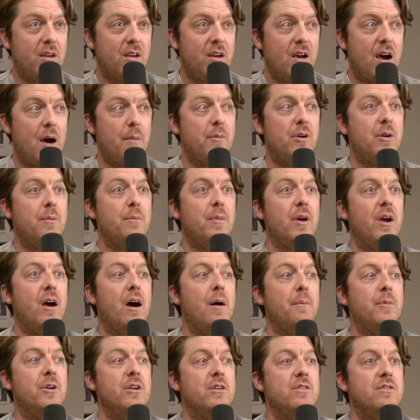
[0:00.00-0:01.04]
I'm going
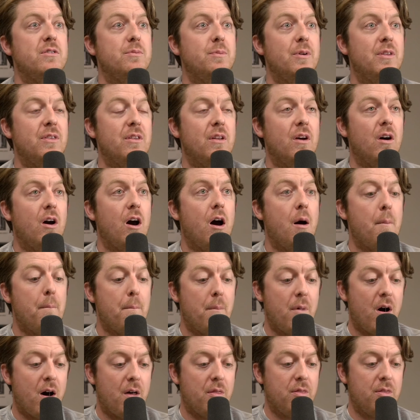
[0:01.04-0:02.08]
to spend a
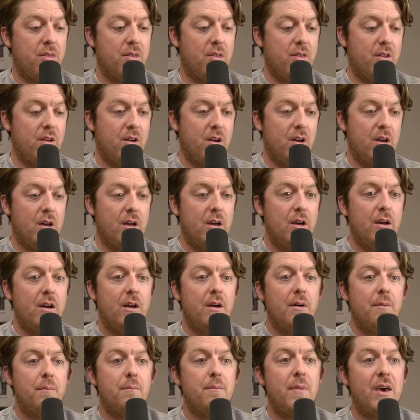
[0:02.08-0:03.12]
month
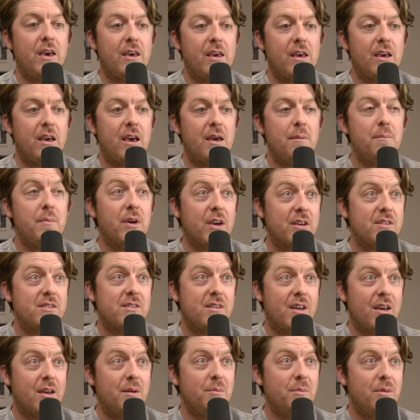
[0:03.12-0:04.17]
making a
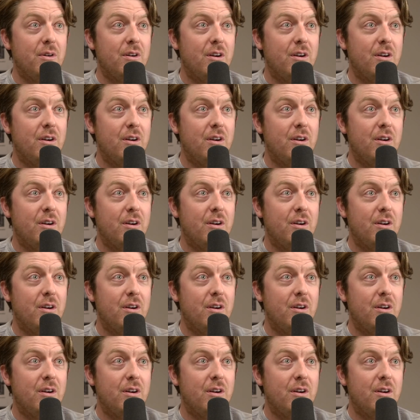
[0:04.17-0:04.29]
mixtape.